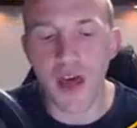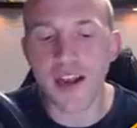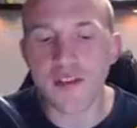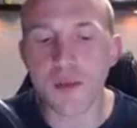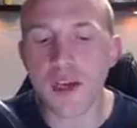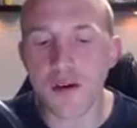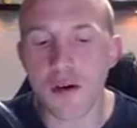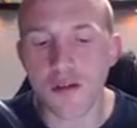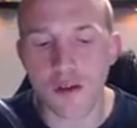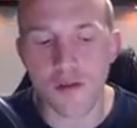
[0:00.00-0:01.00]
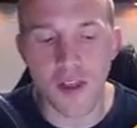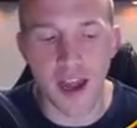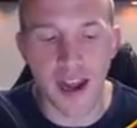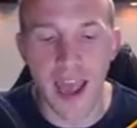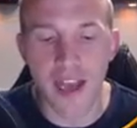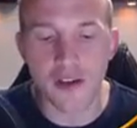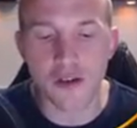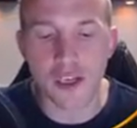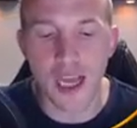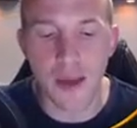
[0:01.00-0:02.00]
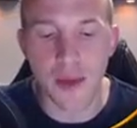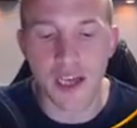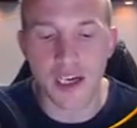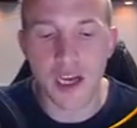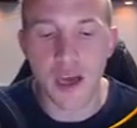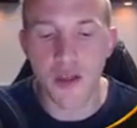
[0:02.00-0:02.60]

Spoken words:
That is because of that extra damage